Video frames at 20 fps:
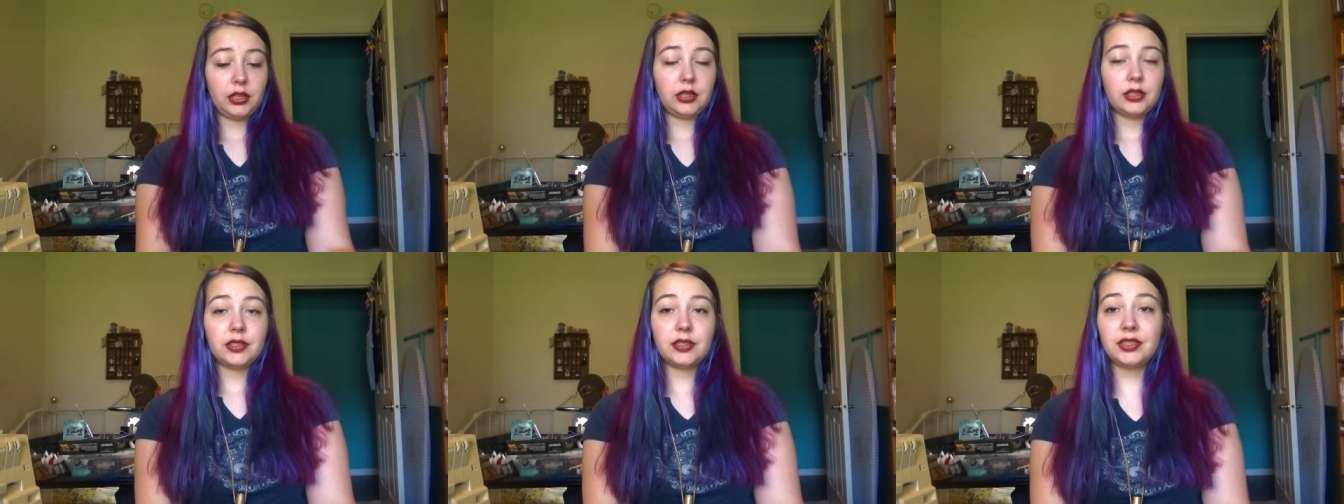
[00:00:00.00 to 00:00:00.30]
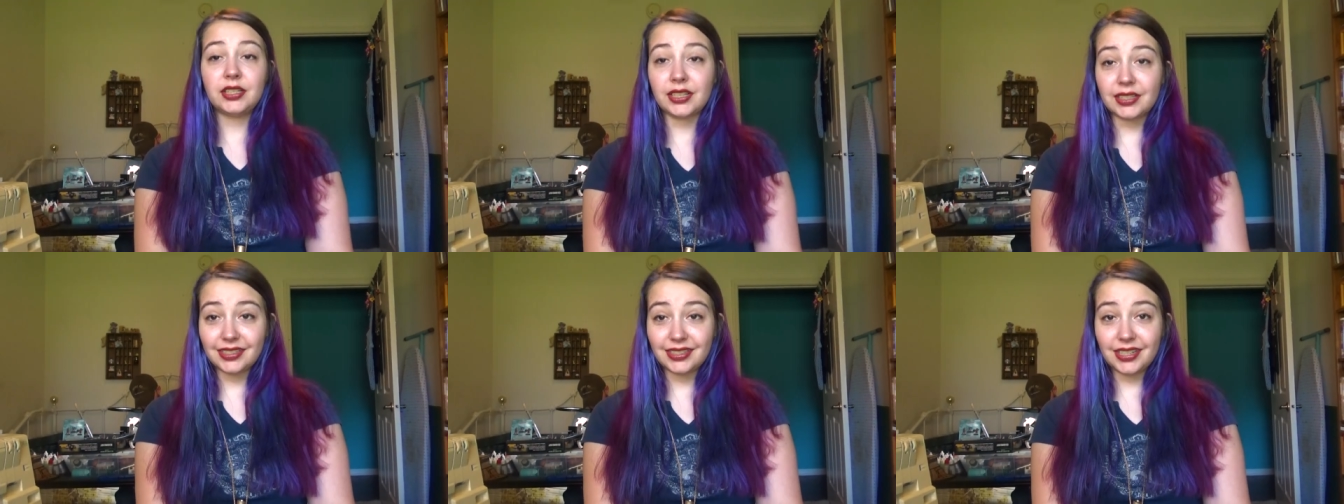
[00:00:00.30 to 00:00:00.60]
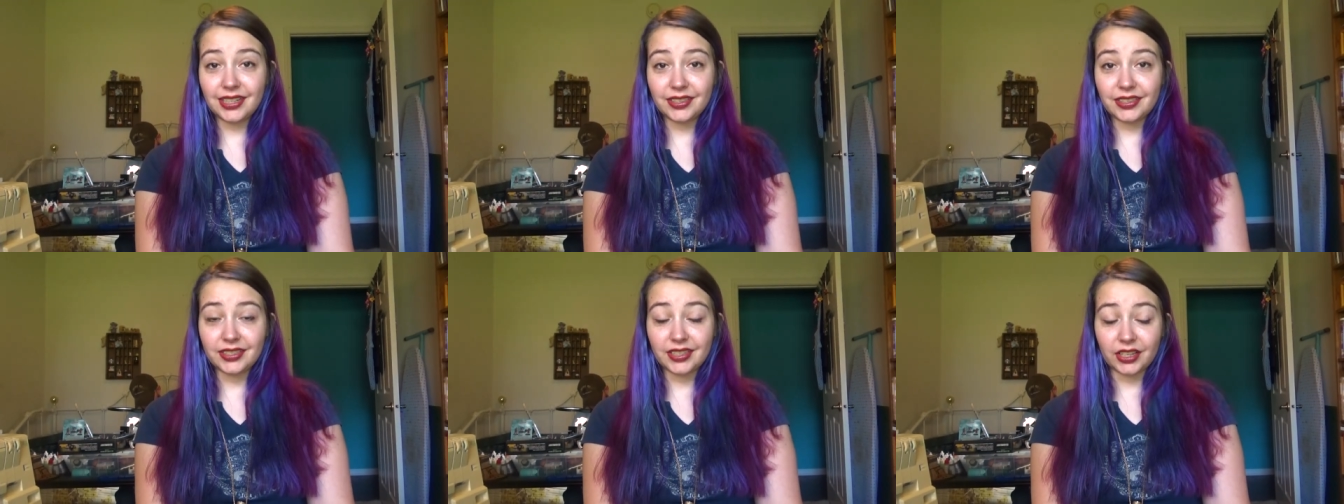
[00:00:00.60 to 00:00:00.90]

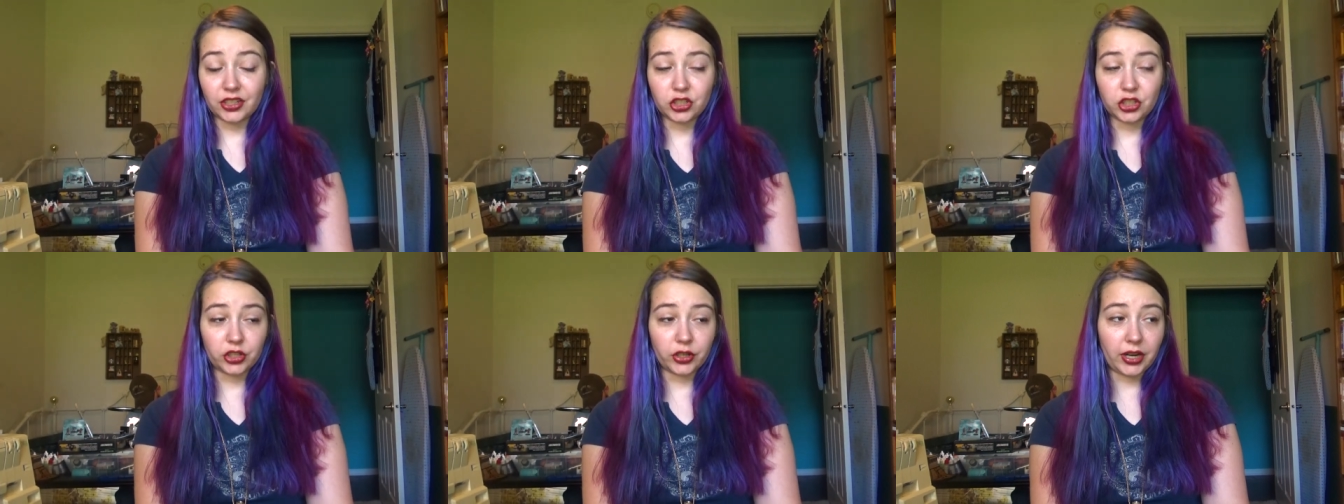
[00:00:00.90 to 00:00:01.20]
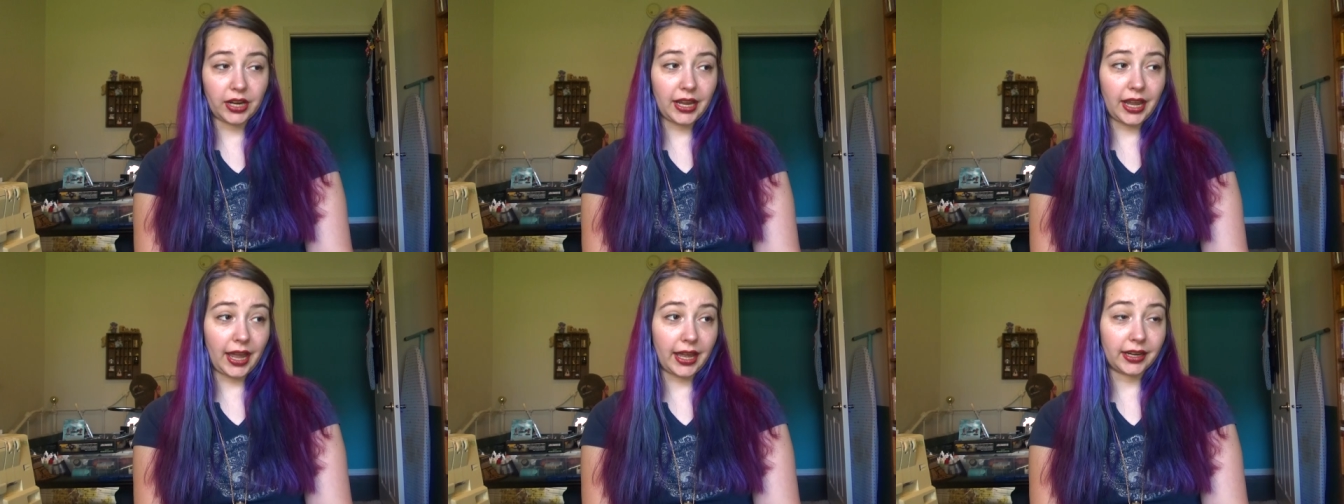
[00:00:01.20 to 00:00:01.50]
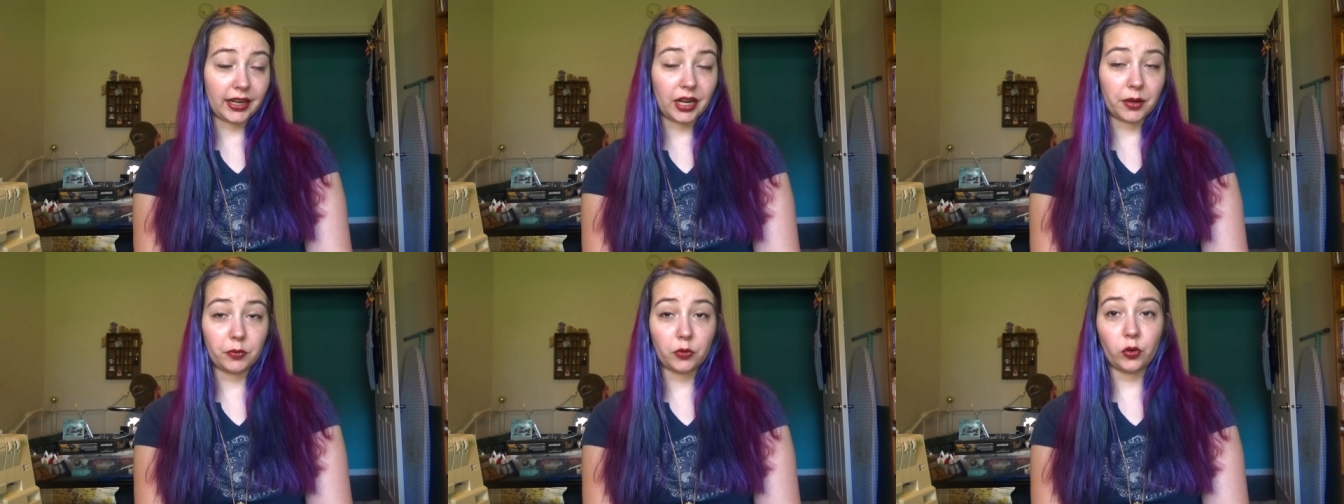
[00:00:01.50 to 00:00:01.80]
16th century
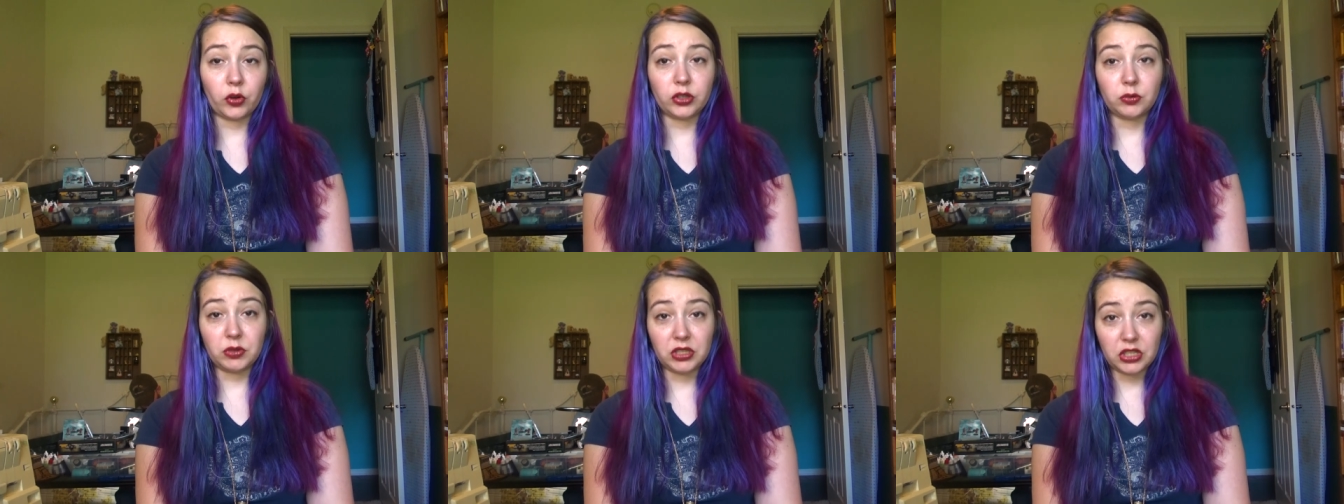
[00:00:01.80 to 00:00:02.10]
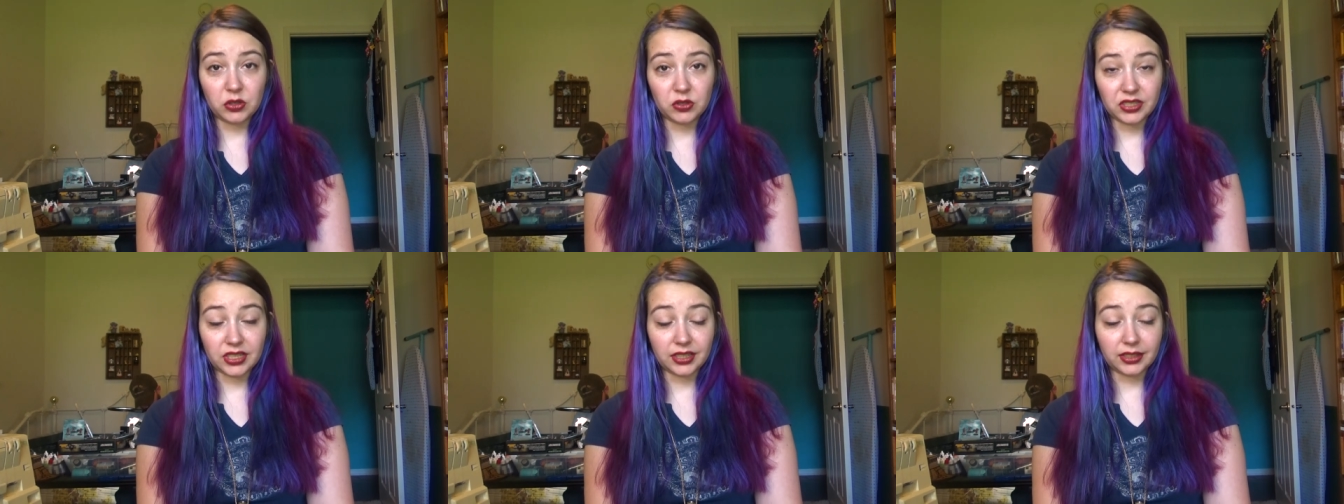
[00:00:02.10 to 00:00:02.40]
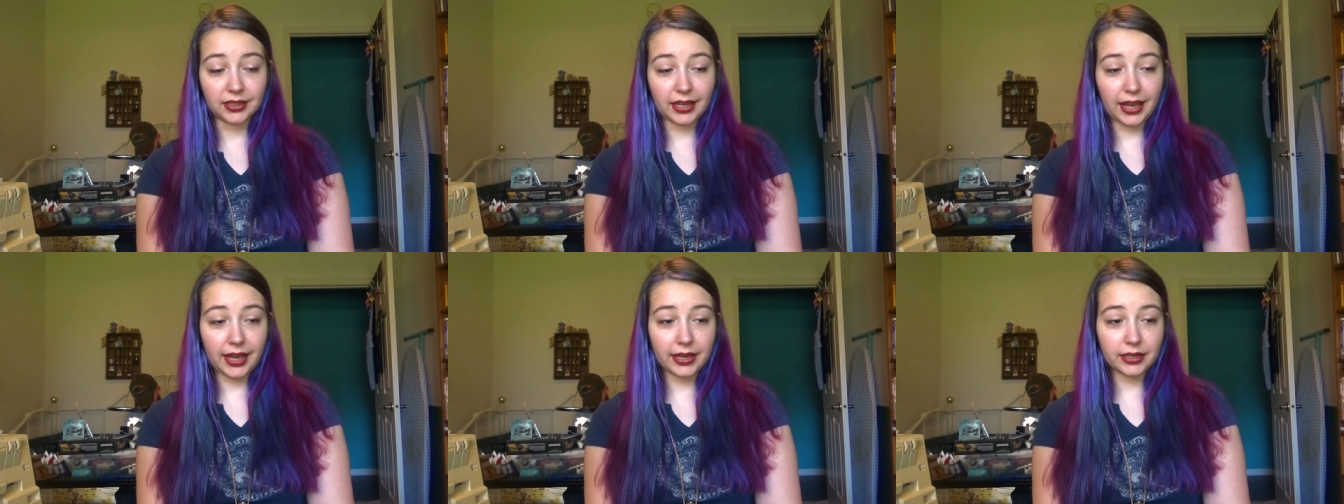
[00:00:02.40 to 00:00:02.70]
and I'm going to be using
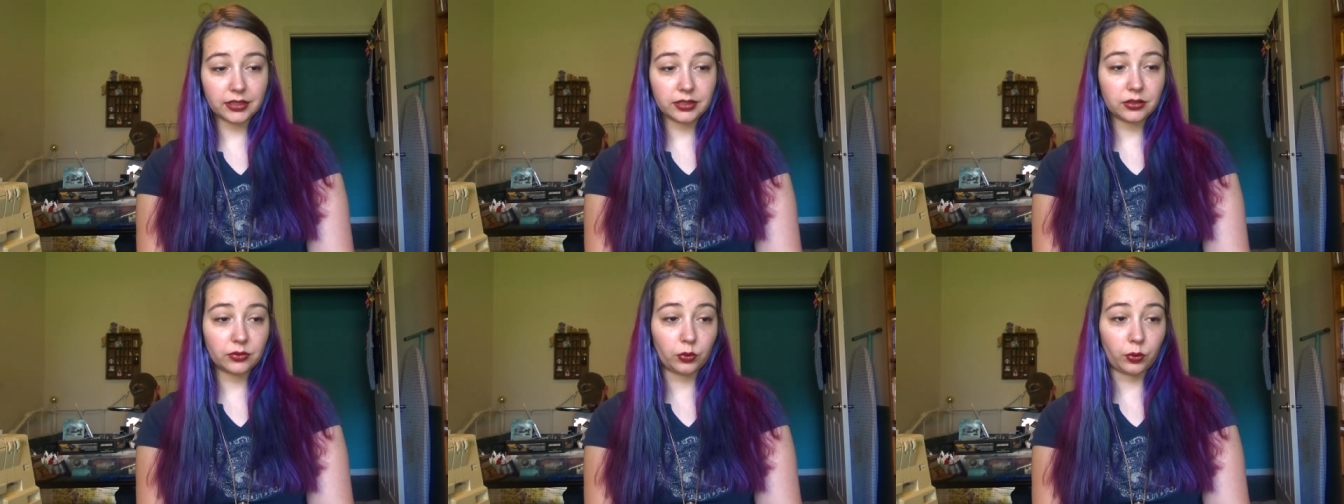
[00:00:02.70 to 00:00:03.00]
that